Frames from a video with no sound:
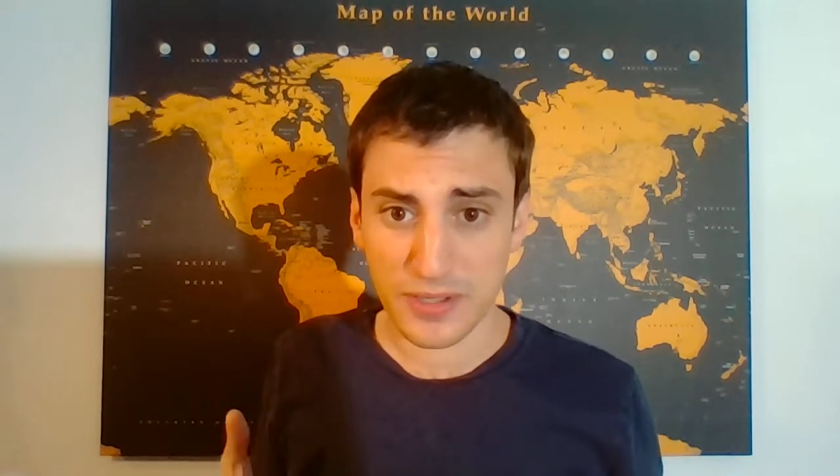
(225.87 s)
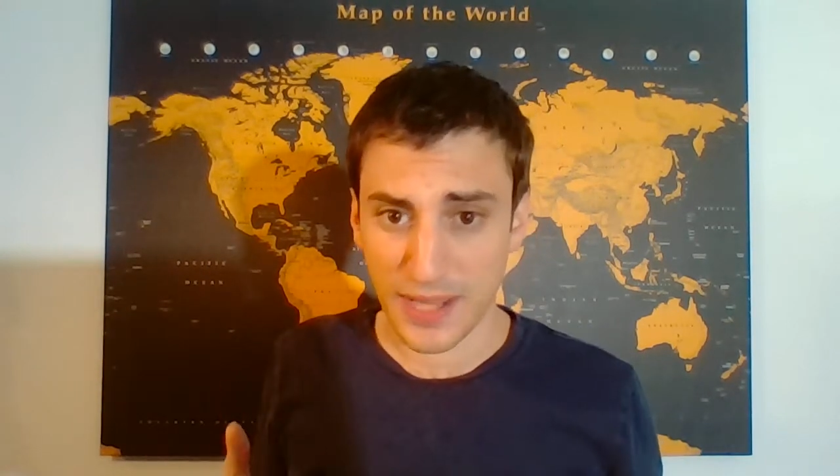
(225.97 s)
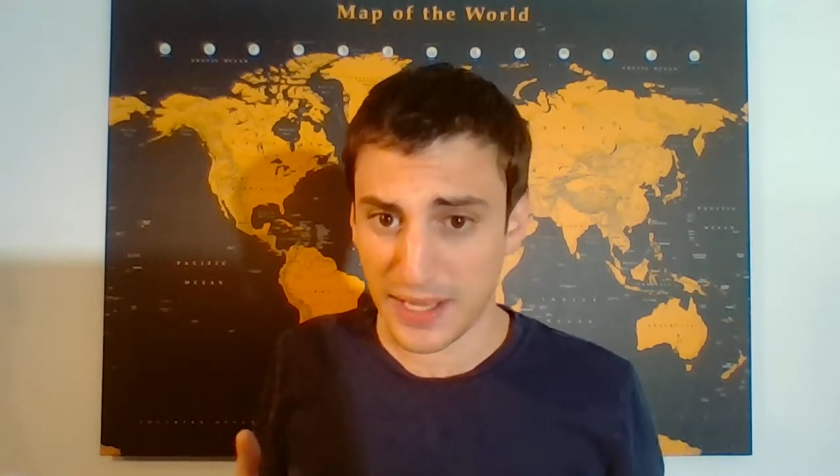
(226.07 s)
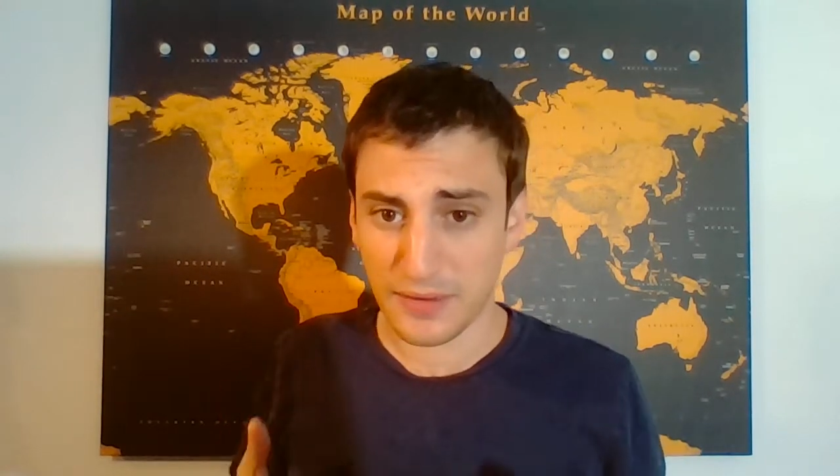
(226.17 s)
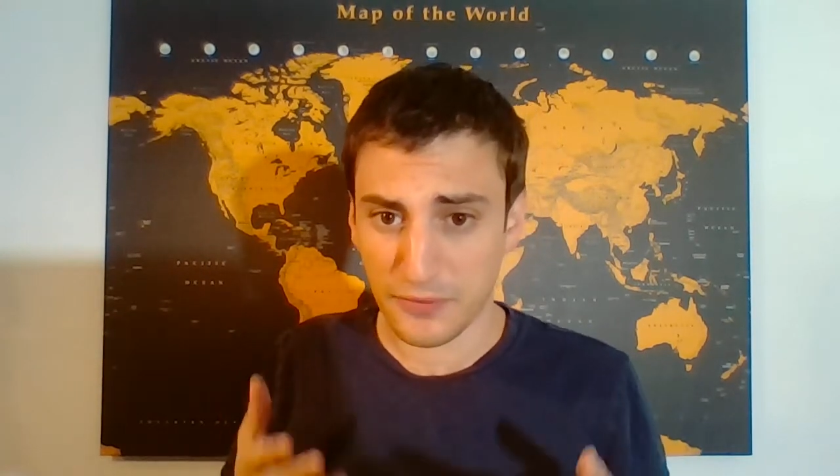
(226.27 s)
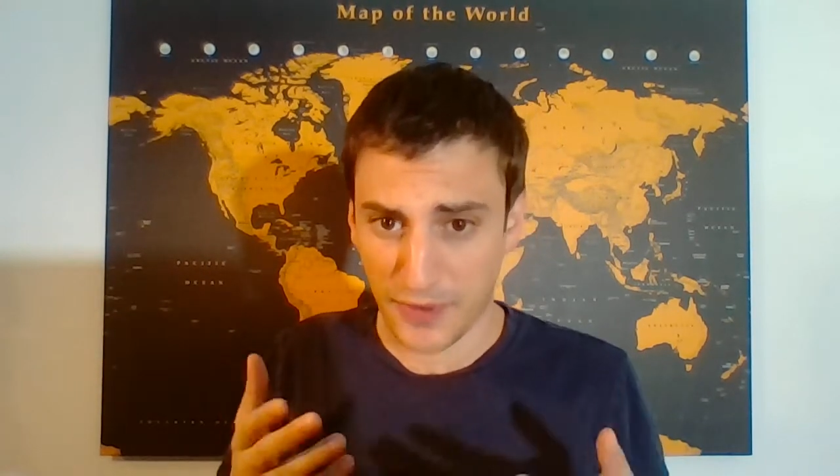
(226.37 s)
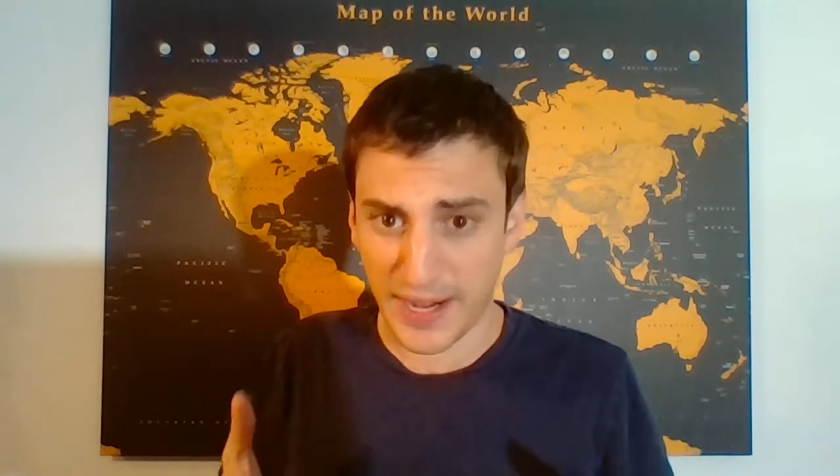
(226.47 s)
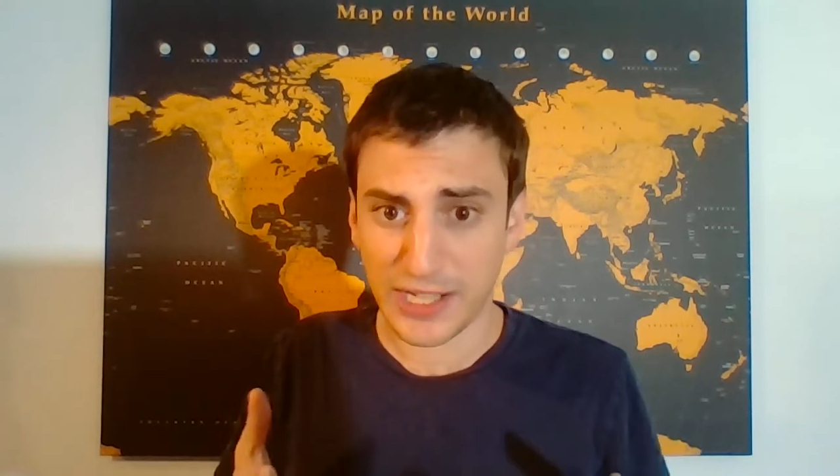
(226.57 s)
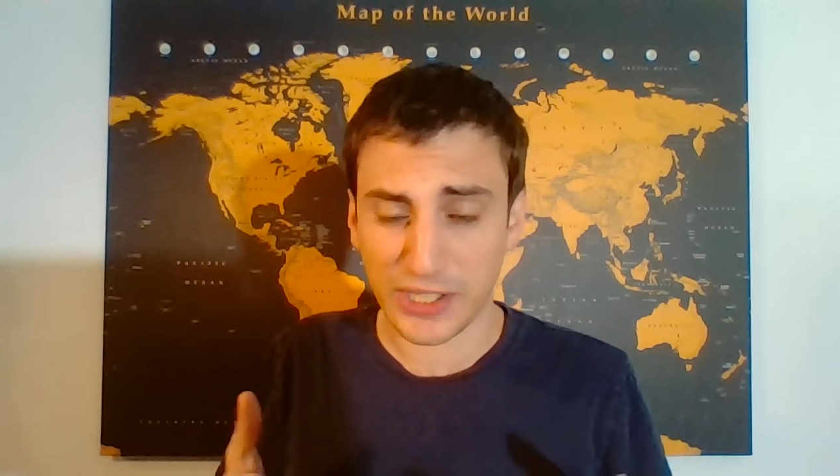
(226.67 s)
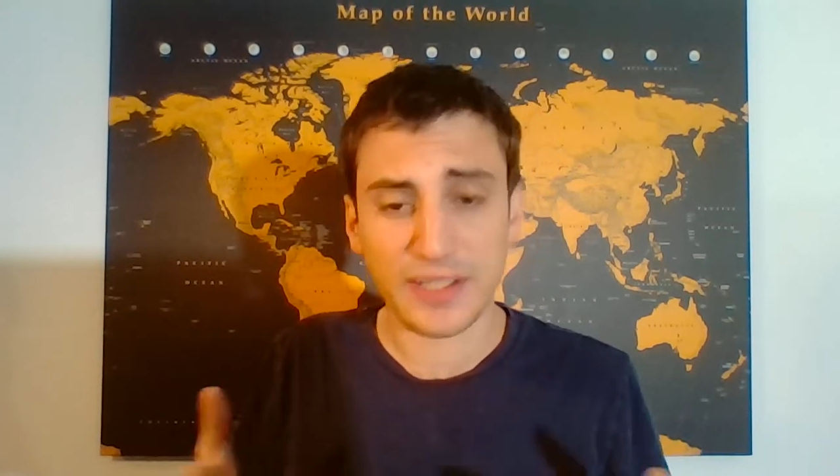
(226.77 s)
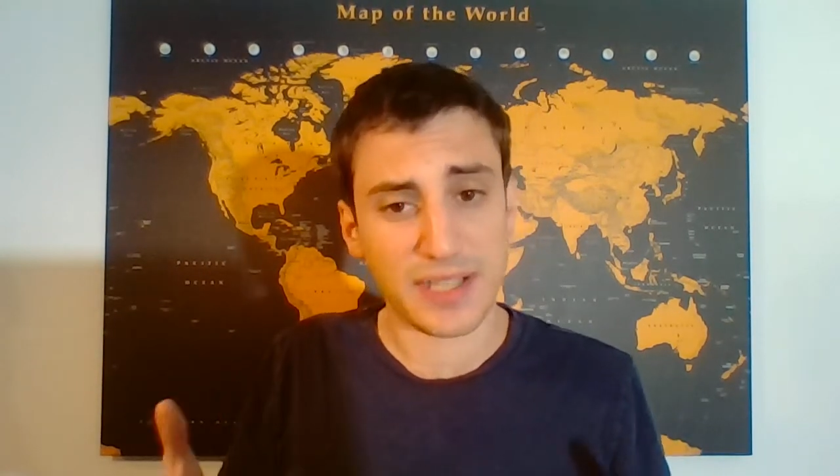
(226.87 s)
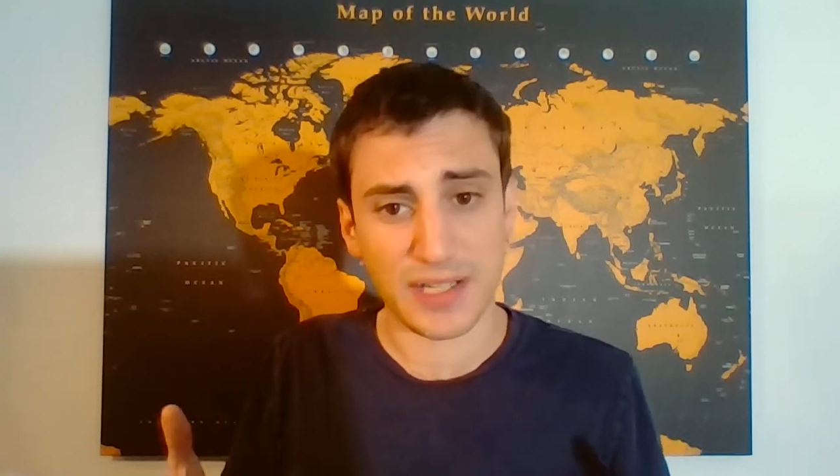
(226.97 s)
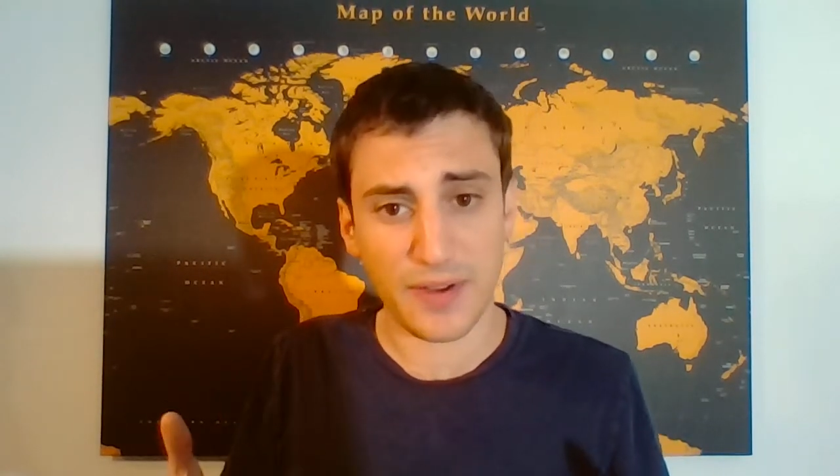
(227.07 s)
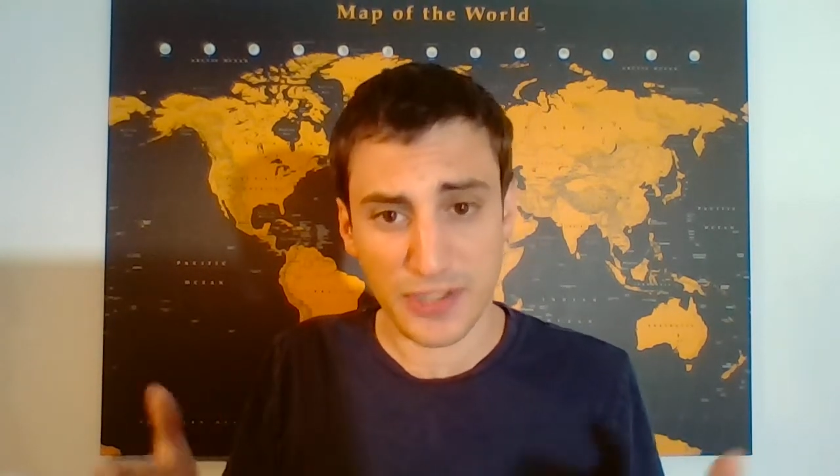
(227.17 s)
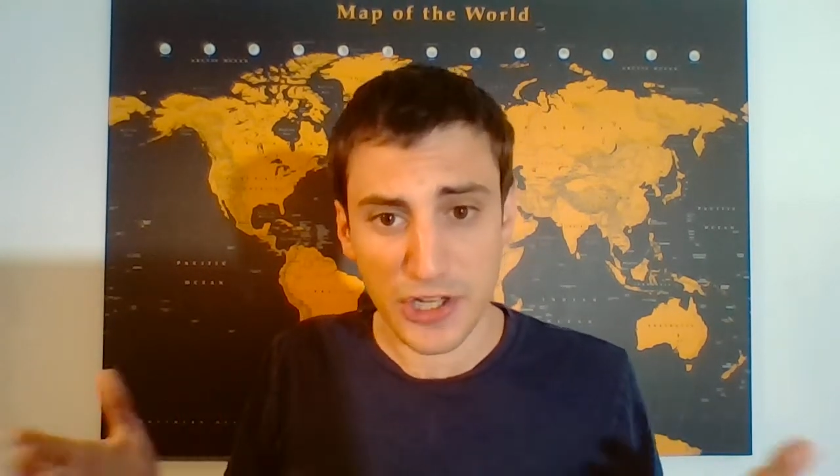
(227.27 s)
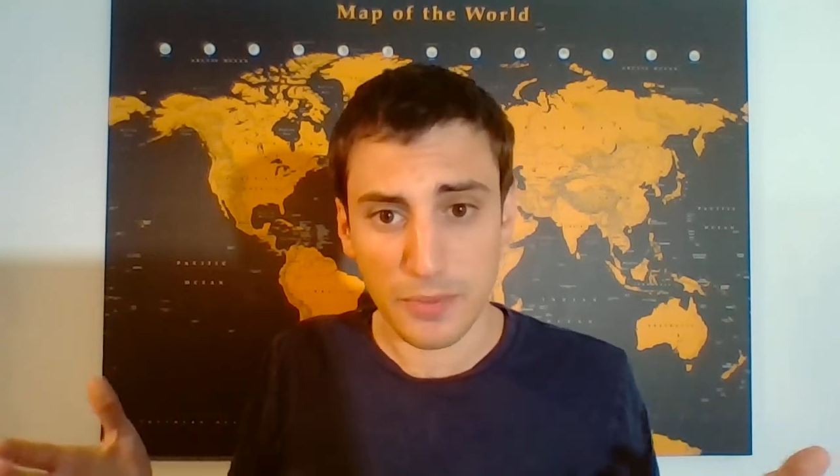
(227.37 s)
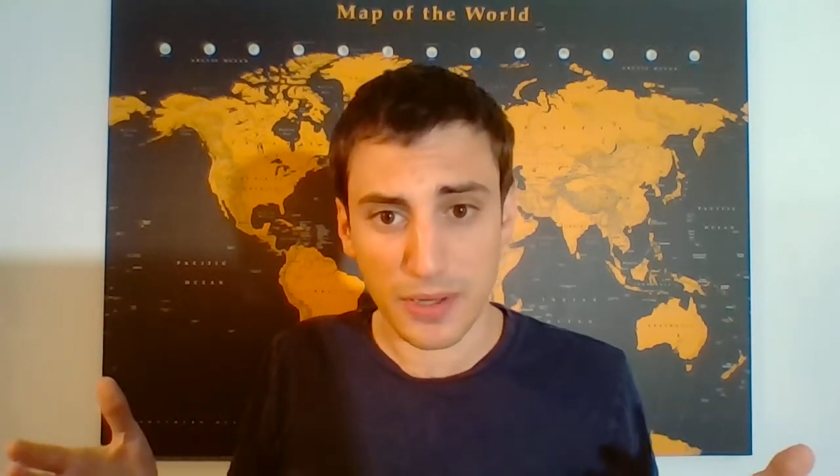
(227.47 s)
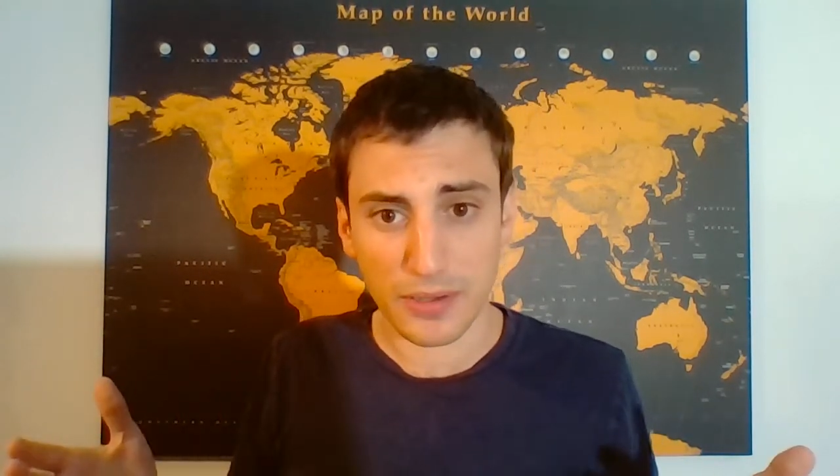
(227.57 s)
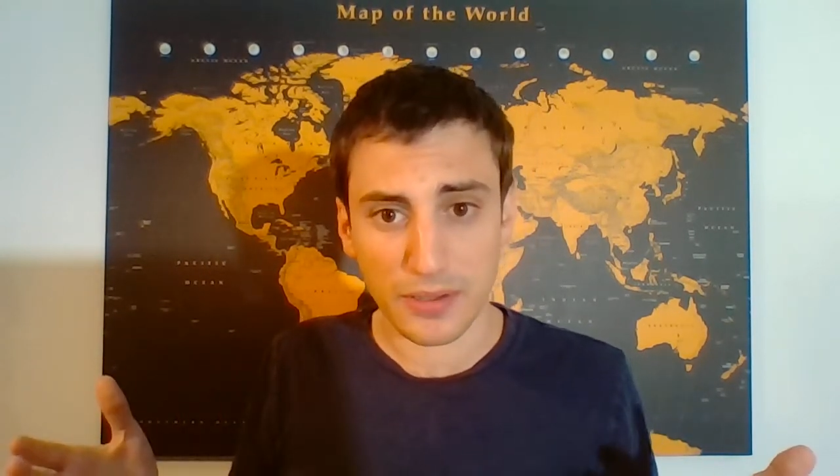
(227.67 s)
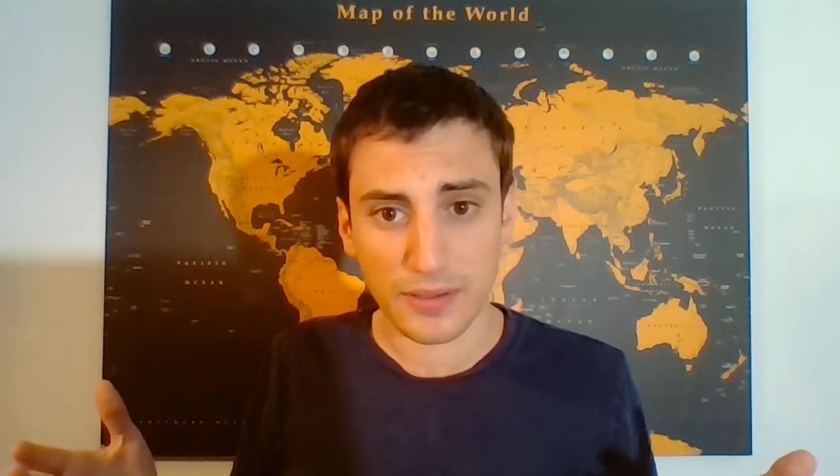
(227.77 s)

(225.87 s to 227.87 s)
They financially incentivize Jew murder.